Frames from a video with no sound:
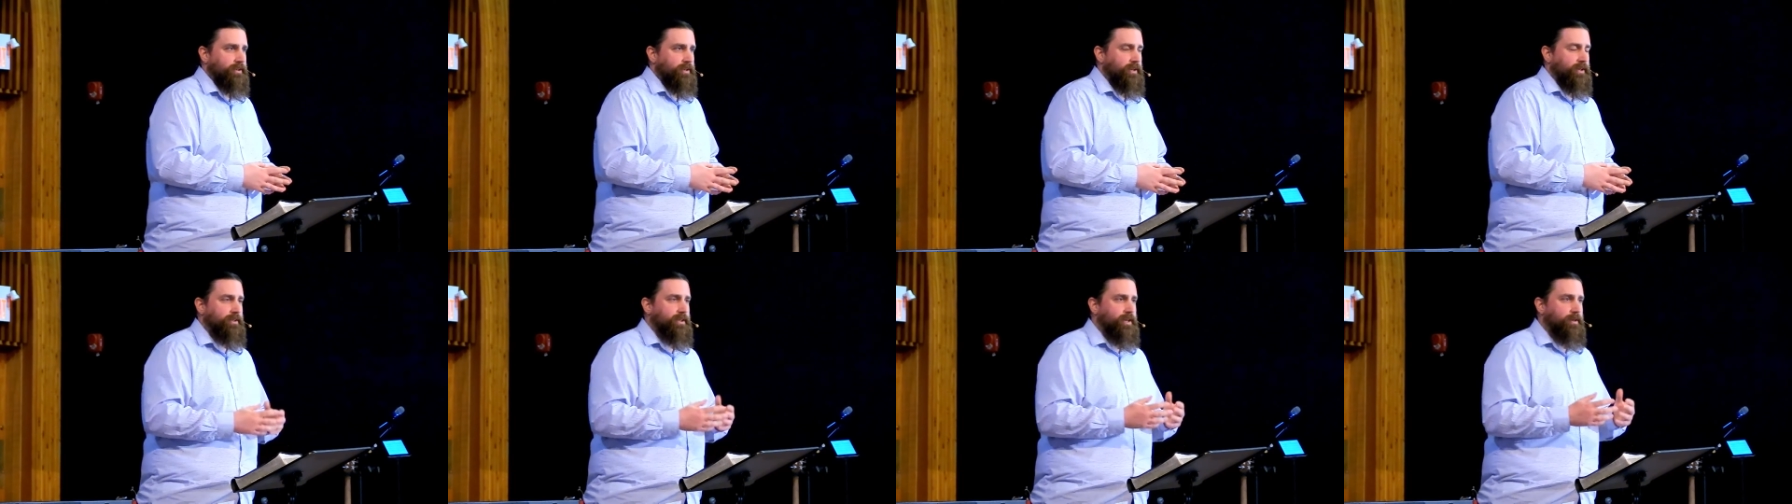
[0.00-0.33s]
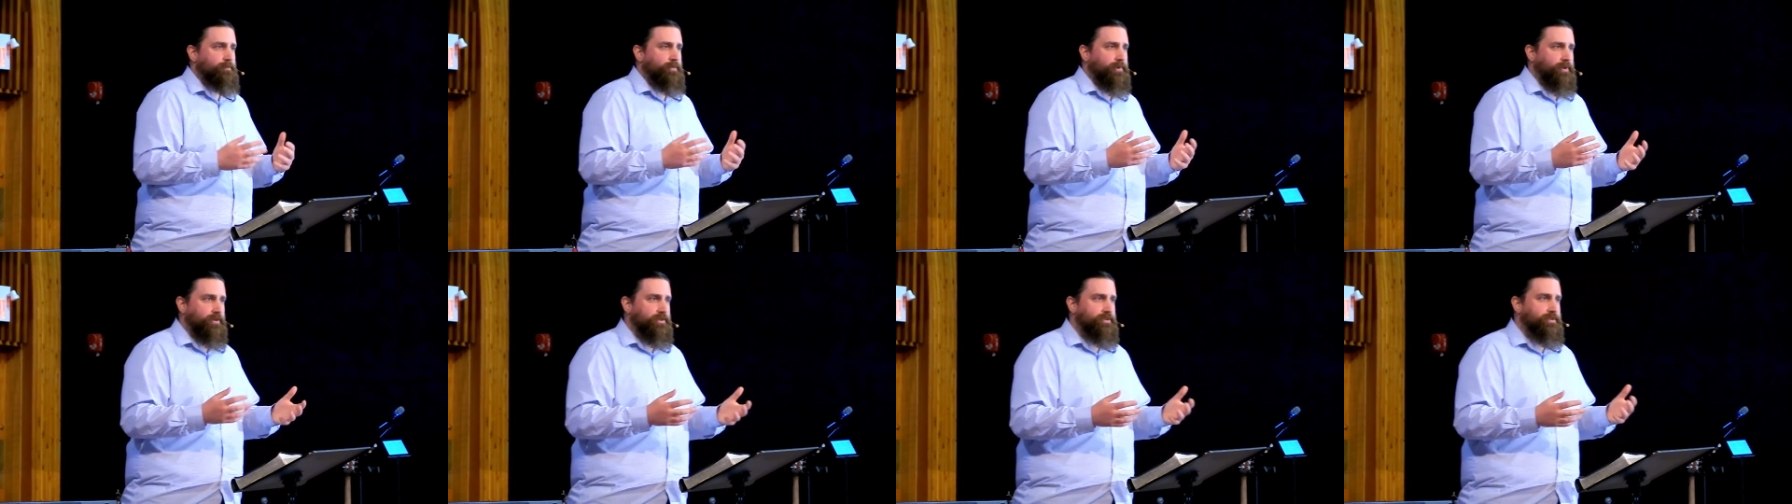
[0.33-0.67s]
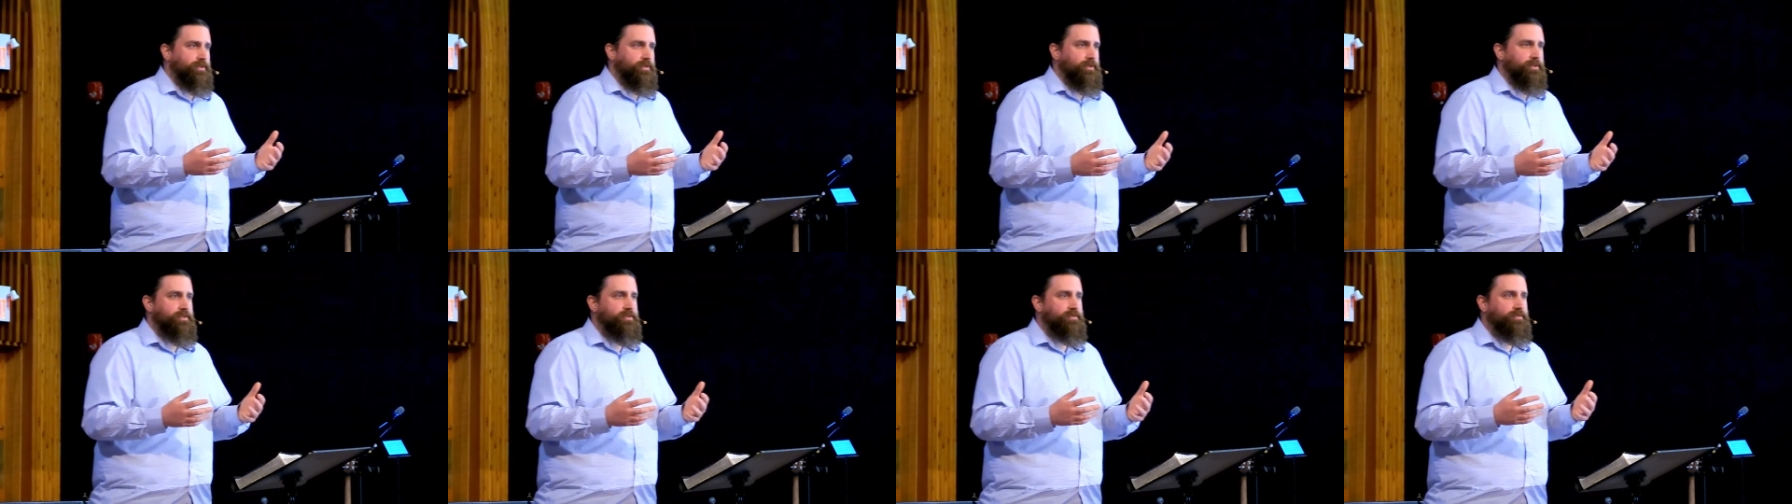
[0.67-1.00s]
And that
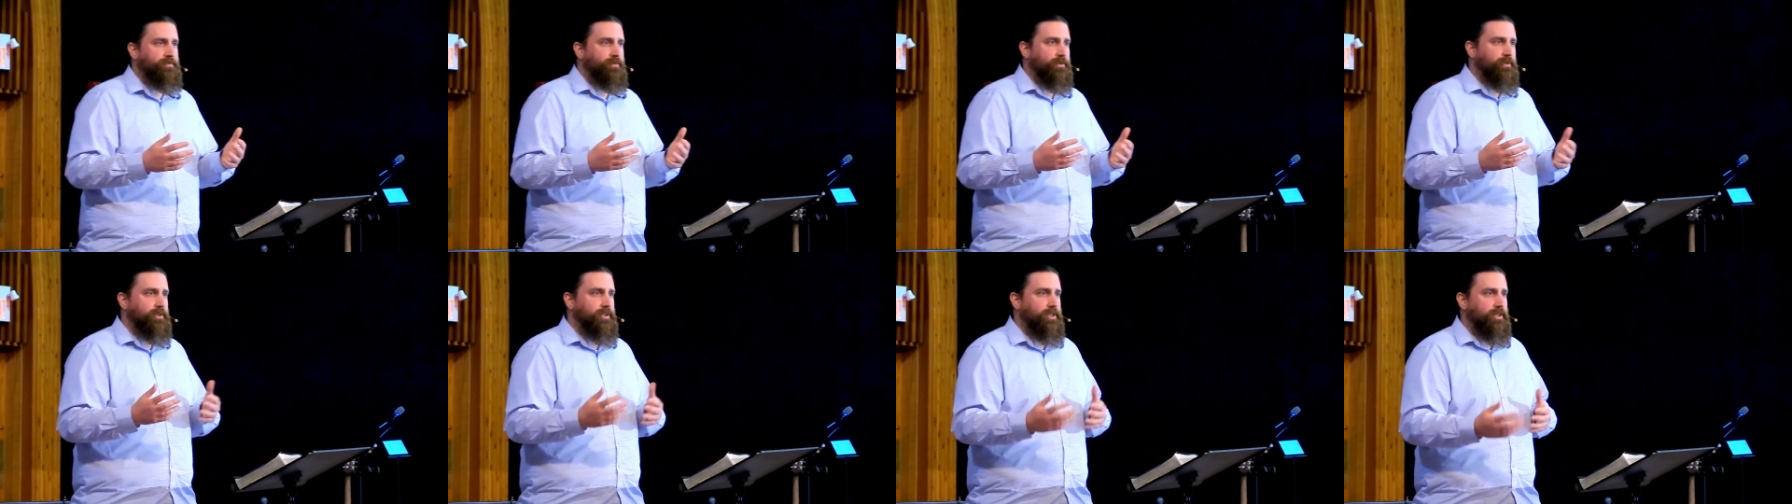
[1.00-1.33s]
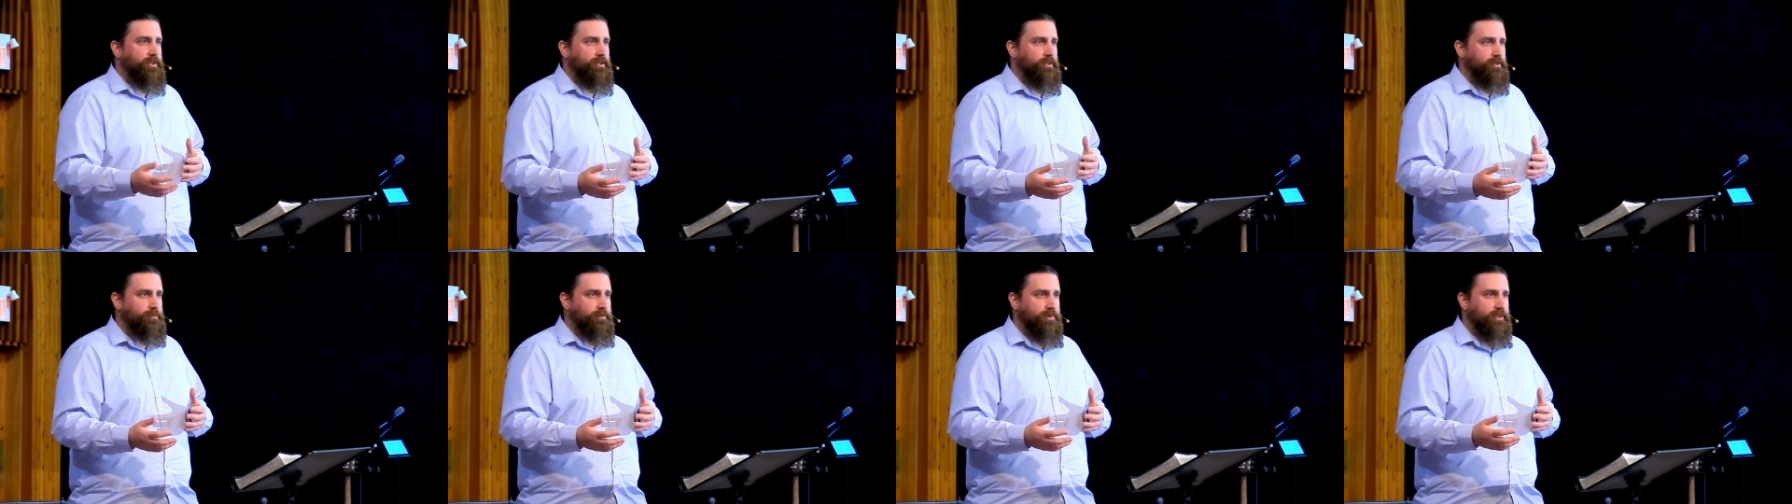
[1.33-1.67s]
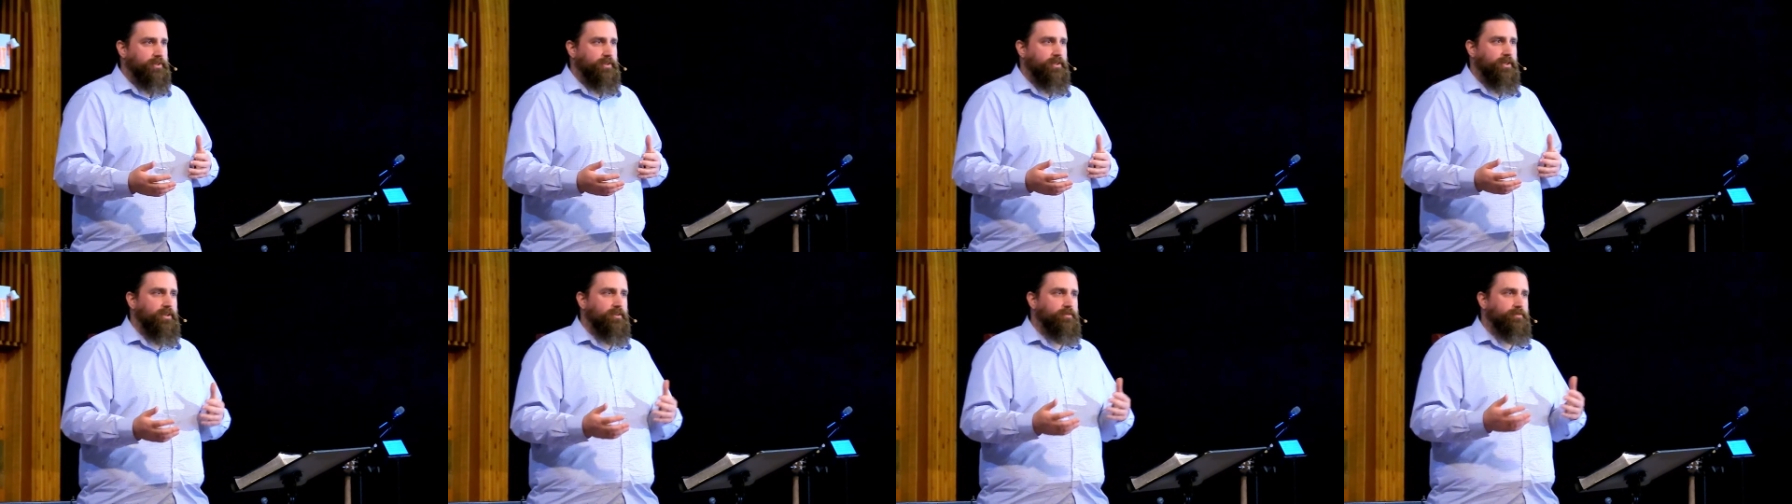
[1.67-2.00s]
person is fully
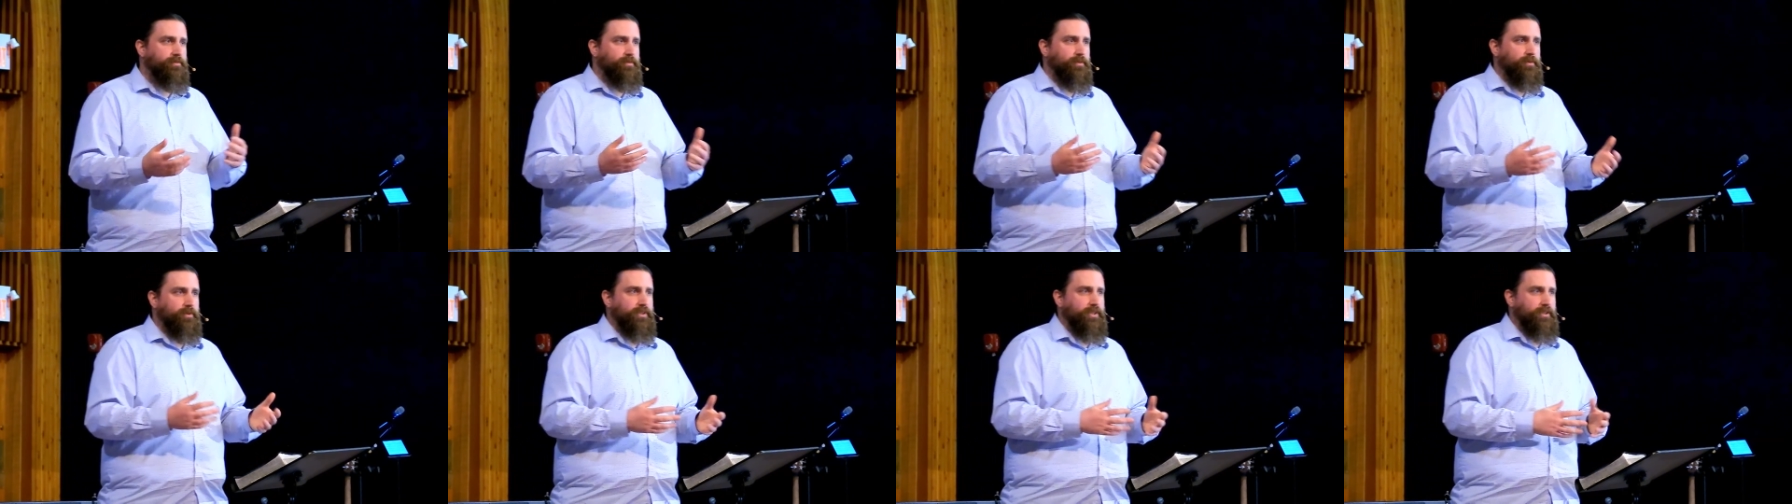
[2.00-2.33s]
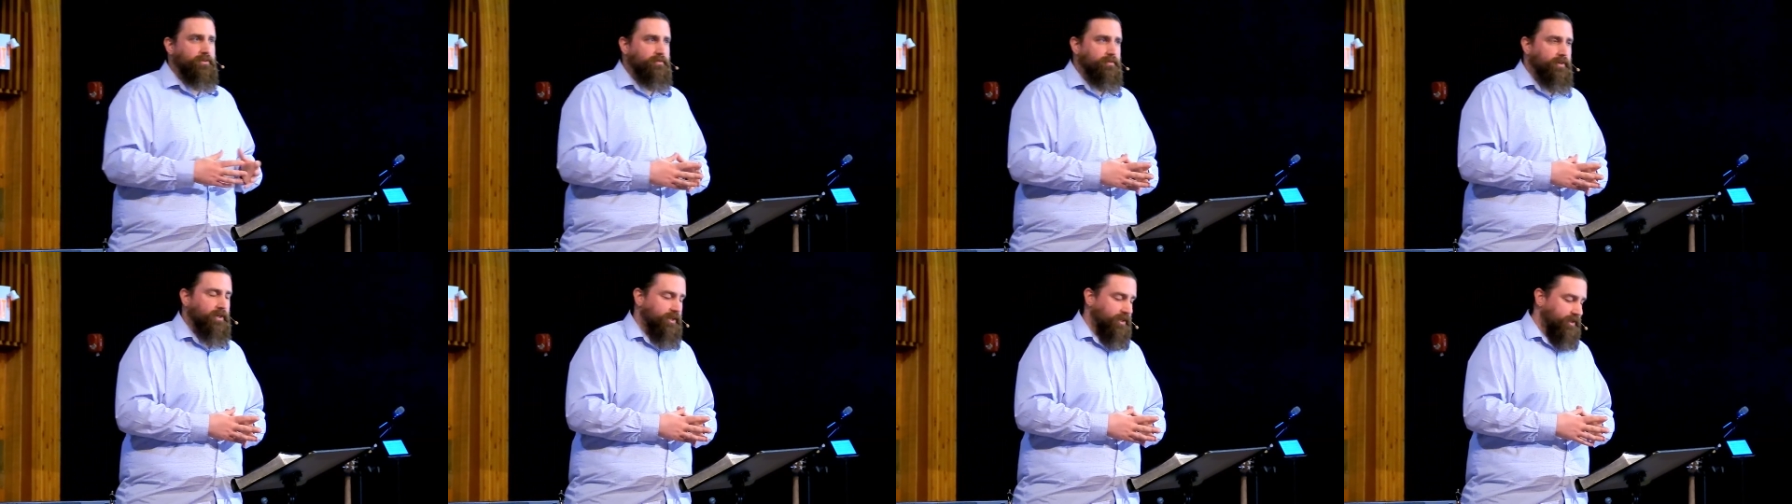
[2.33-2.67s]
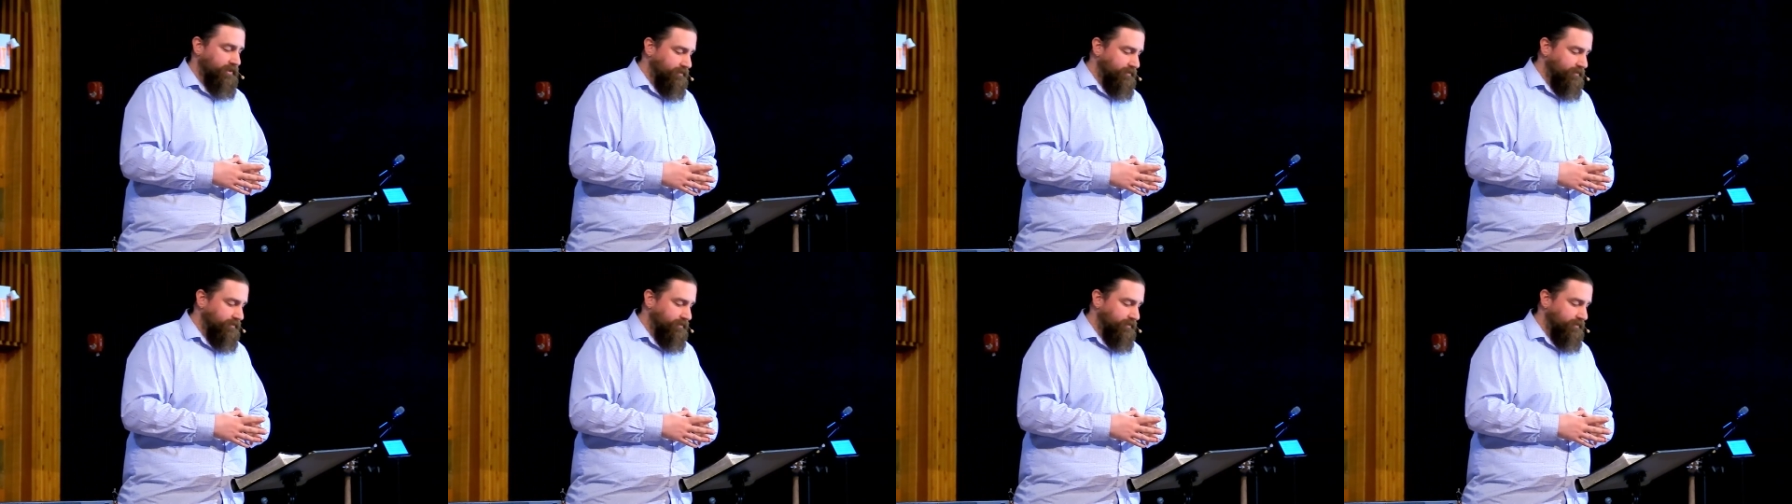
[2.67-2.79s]
human and fully divine.